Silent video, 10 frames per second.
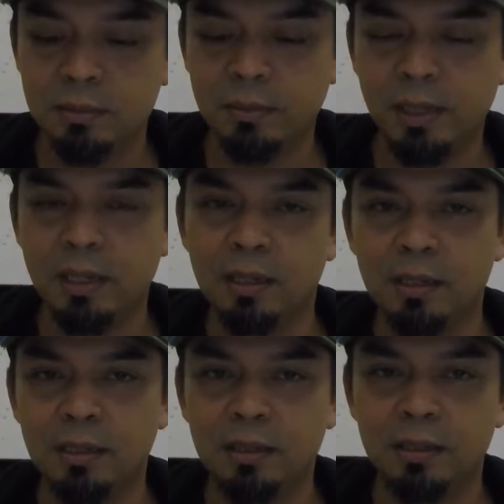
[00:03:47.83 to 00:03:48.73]
my
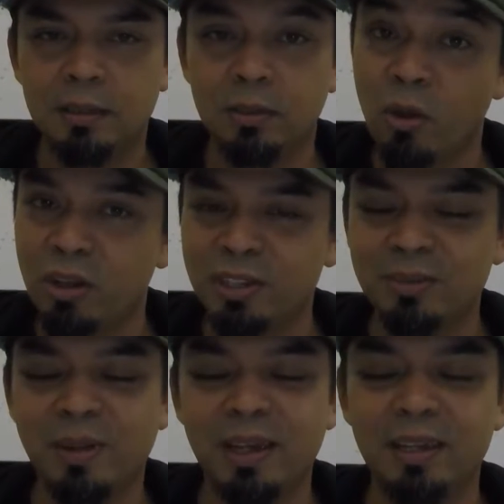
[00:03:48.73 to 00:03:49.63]

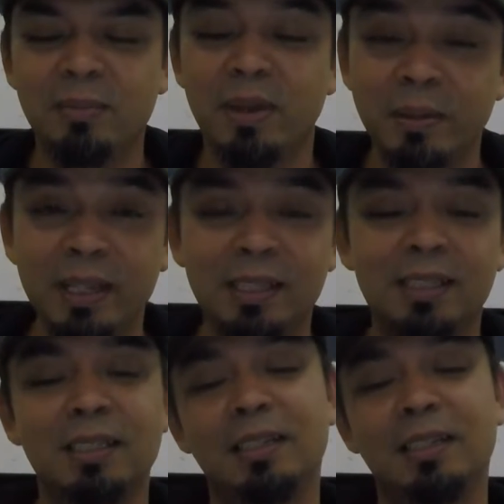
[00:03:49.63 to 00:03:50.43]
toys, my rigs.